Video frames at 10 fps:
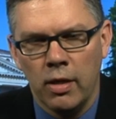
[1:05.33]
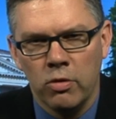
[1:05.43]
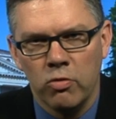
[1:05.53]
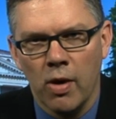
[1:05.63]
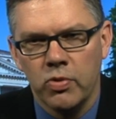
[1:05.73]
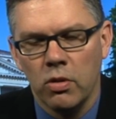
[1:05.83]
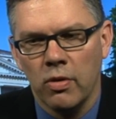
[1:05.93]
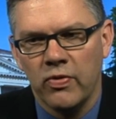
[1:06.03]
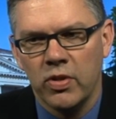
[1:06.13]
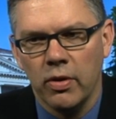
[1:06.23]
disruption to
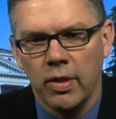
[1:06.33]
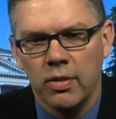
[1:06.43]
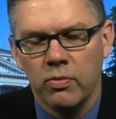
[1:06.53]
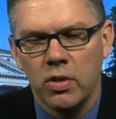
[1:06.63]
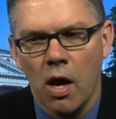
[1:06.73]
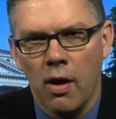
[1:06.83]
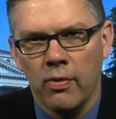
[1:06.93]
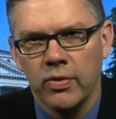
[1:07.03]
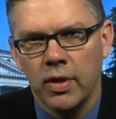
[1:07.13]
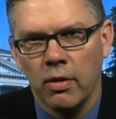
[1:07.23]
the facilities
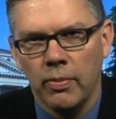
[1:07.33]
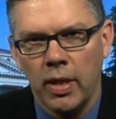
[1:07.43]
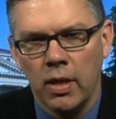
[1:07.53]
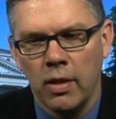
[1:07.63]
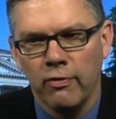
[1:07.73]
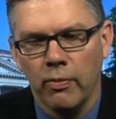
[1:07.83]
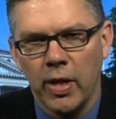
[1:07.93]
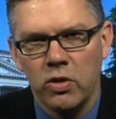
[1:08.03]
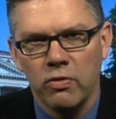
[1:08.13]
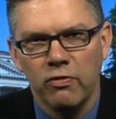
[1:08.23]
themselves. It'll be an
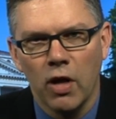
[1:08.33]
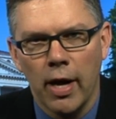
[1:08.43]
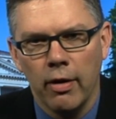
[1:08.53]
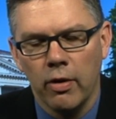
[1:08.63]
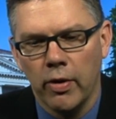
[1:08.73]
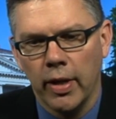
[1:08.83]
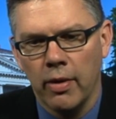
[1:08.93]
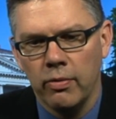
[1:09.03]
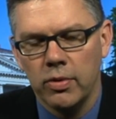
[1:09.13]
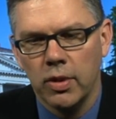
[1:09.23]
information flyer going
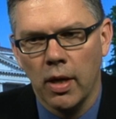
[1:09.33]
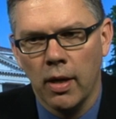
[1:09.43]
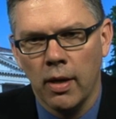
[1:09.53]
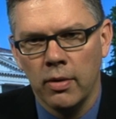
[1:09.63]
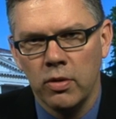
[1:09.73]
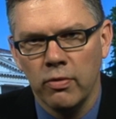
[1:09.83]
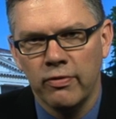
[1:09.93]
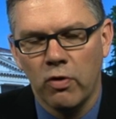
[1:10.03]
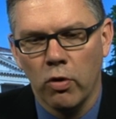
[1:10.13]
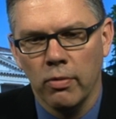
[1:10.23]
out to
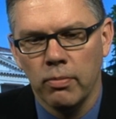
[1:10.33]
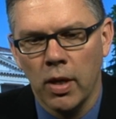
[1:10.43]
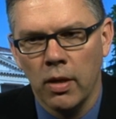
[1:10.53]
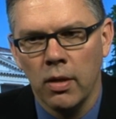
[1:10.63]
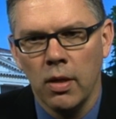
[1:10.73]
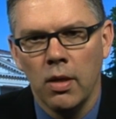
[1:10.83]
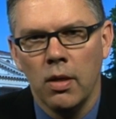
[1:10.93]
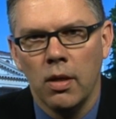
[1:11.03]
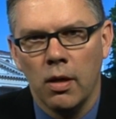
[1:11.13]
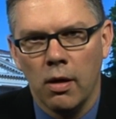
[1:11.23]
inform
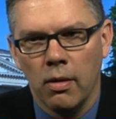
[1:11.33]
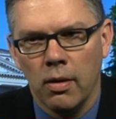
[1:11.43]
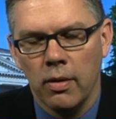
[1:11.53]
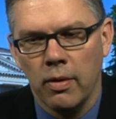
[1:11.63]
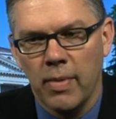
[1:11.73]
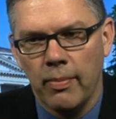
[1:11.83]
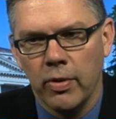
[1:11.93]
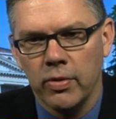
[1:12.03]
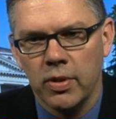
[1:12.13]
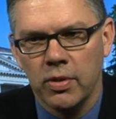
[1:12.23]
the
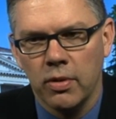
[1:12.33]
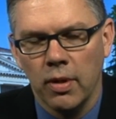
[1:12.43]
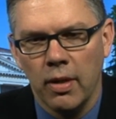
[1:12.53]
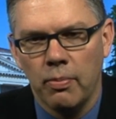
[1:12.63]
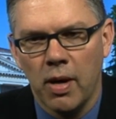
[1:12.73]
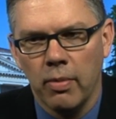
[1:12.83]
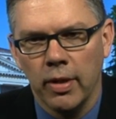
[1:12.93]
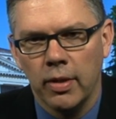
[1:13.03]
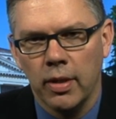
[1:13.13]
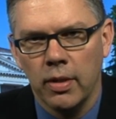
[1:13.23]
members and certainly the
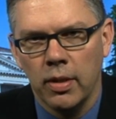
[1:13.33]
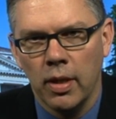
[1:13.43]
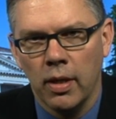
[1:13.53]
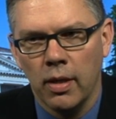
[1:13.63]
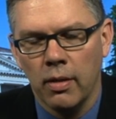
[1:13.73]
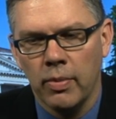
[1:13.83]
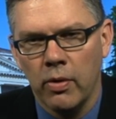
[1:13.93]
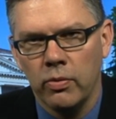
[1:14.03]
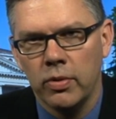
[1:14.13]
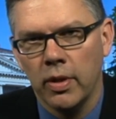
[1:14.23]
public and
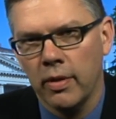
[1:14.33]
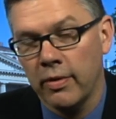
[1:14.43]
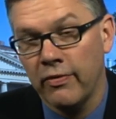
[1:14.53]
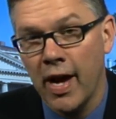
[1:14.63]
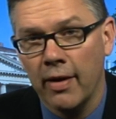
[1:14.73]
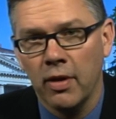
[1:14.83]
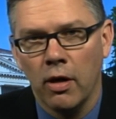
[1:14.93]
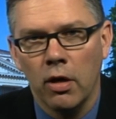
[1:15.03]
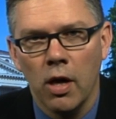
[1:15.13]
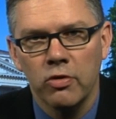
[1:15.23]
about the fact
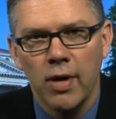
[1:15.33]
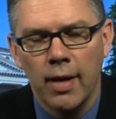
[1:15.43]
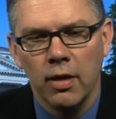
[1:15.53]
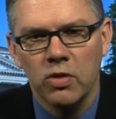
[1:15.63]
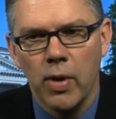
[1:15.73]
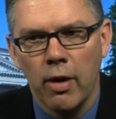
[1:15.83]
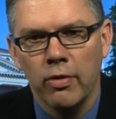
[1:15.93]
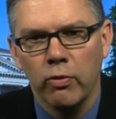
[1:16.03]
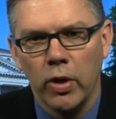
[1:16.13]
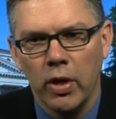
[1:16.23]
that our contract
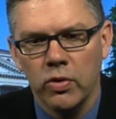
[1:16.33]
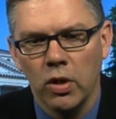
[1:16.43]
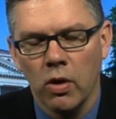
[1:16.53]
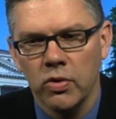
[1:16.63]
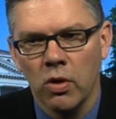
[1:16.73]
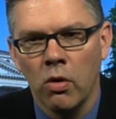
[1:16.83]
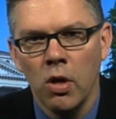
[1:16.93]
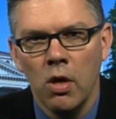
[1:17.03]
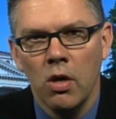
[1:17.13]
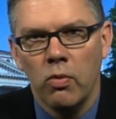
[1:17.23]
expired 3 years ago. So
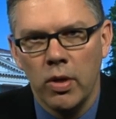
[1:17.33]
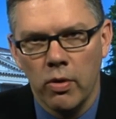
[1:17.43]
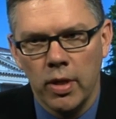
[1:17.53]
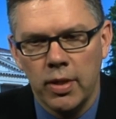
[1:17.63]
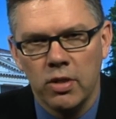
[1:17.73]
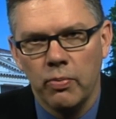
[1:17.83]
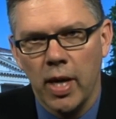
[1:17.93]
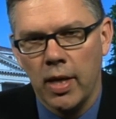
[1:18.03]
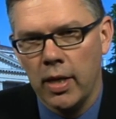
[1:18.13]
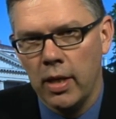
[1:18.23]
we don't
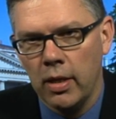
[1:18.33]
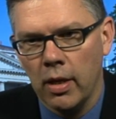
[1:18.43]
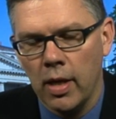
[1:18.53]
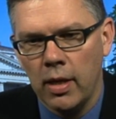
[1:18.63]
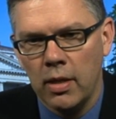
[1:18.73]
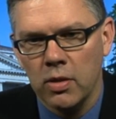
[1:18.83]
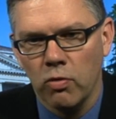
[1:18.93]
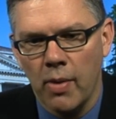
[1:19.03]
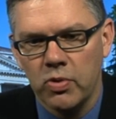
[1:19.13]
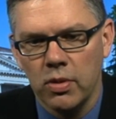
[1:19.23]
anticipate any
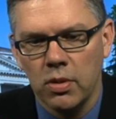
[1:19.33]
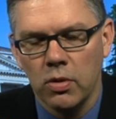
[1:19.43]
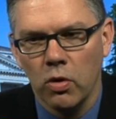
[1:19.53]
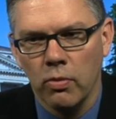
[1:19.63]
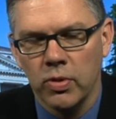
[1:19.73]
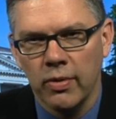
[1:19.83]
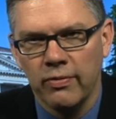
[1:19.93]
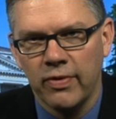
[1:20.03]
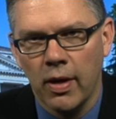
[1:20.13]
disruptions in terms of